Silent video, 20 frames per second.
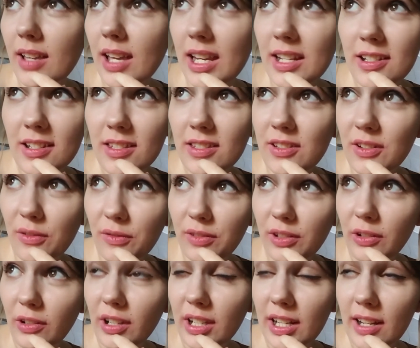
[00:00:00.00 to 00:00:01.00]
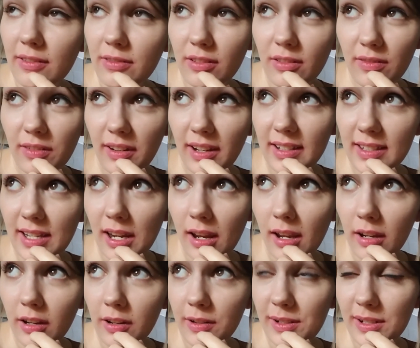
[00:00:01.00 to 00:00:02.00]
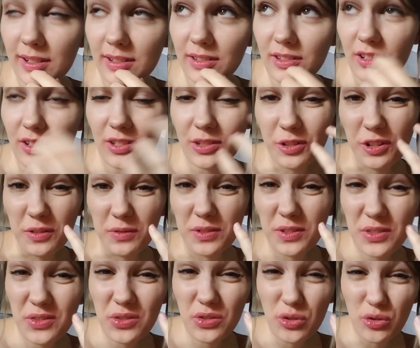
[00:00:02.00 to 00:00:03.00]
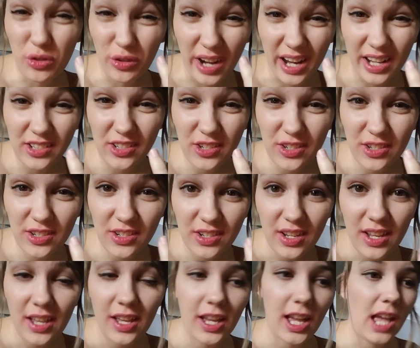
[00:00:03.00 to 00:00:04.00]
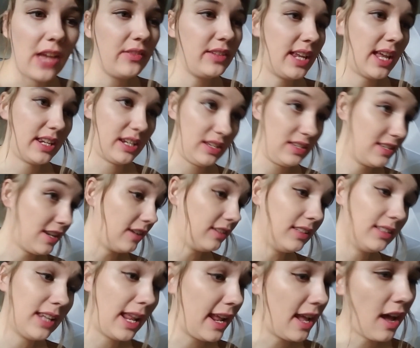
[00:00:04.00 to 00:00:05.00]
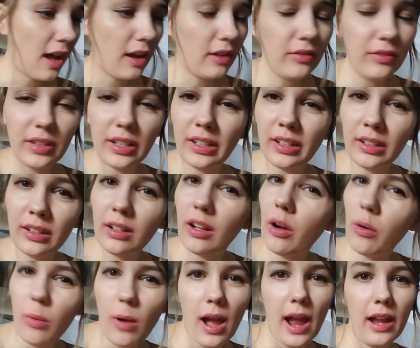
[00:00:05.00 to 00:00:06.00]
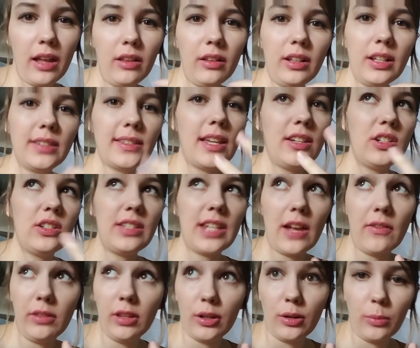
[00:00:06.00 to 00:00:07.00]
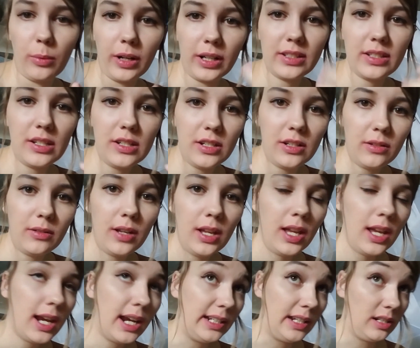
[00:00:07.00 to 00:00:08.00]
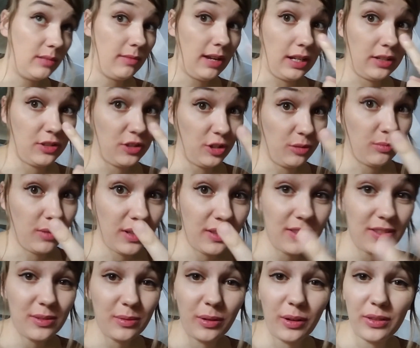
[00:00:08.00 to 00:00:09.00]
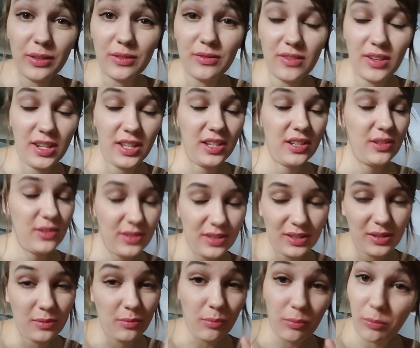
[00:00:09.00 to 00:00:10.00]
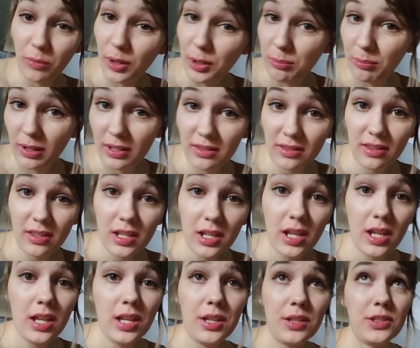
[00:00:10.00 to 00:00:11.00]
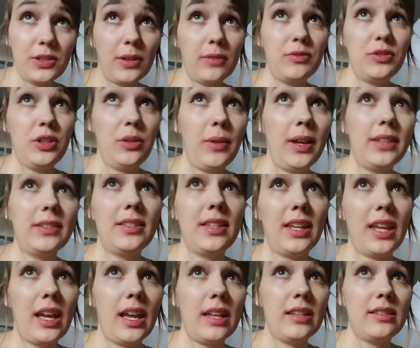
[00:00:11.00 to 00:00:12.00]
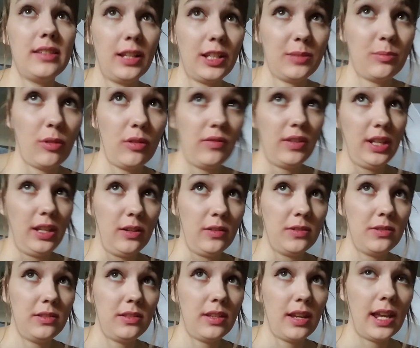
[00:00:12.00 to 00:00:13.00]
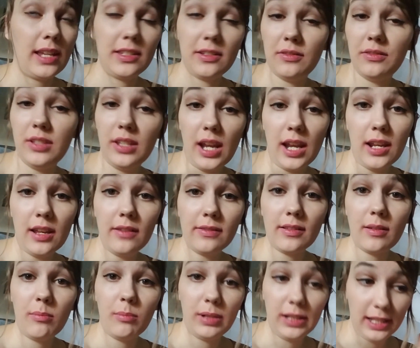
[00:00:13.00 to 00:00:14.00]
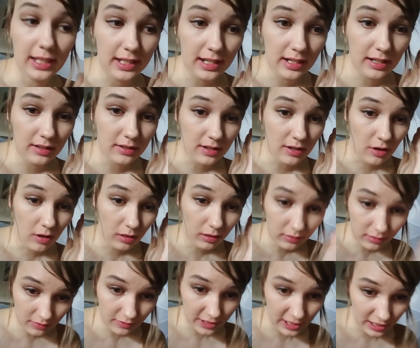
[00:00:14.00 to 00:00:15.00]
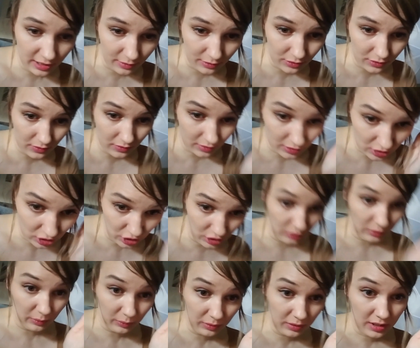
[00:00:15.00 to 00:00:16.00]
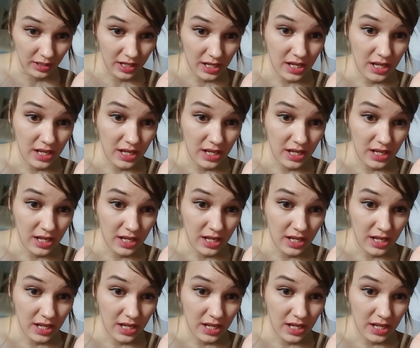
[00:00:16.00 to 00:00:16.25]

I just don't feel good. I feel very tired and just sort of stretched. I haven't had a solid day off in a while because I just have a lot of work to do. You need to make 2 months worth of videos in 1 month. So I have 2 weeks to get 6 more videos. As of today, I've completed all of the videos for June.